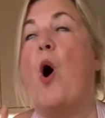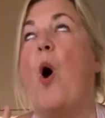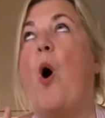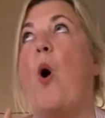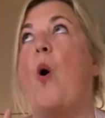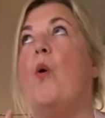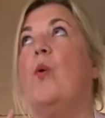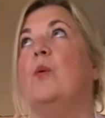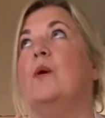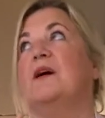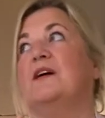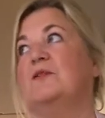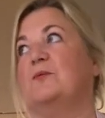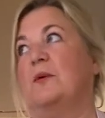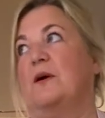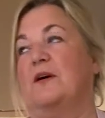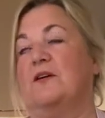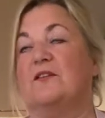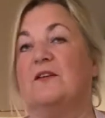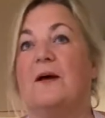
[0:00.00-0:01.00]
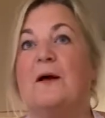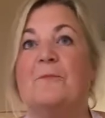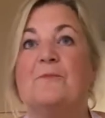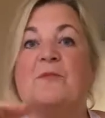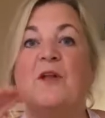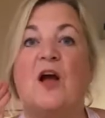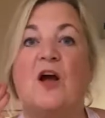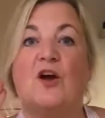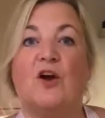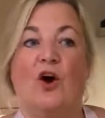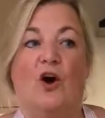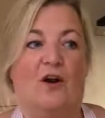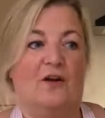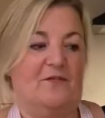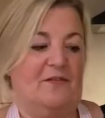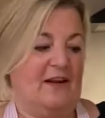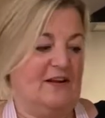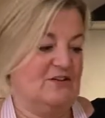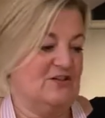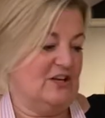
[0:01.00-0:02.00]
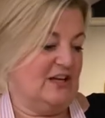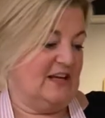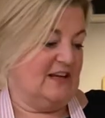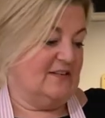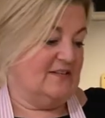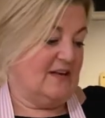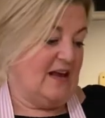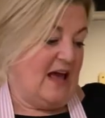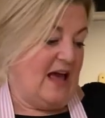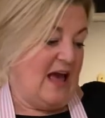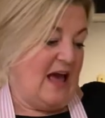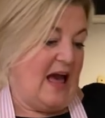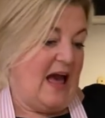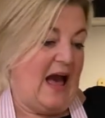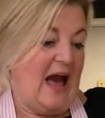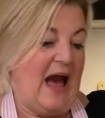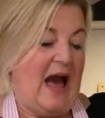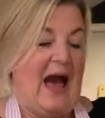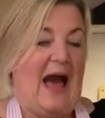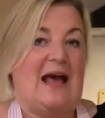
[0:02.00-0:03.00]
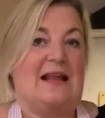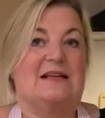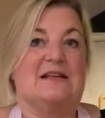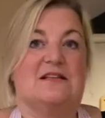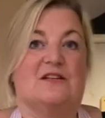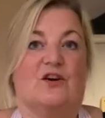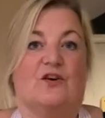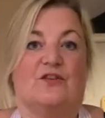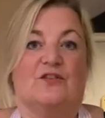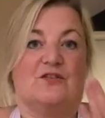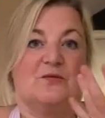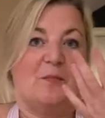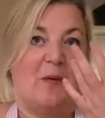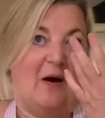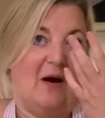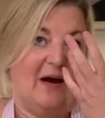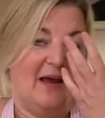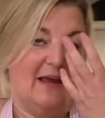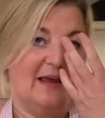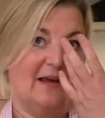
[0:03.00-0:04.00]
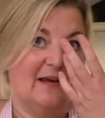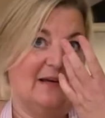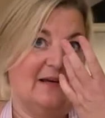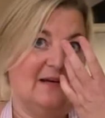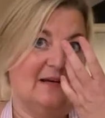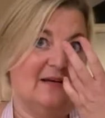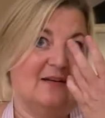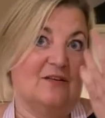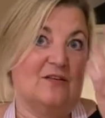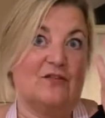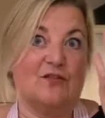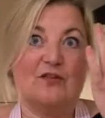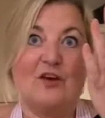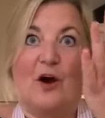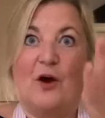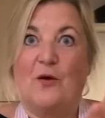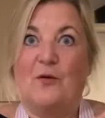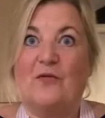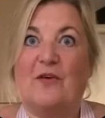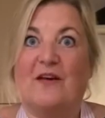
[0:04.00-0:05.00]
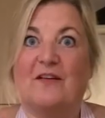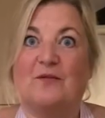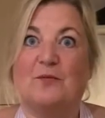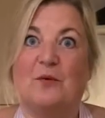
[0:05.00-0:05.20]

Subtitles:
whole wide world, cauliflower cheese and cottage pie. So that's what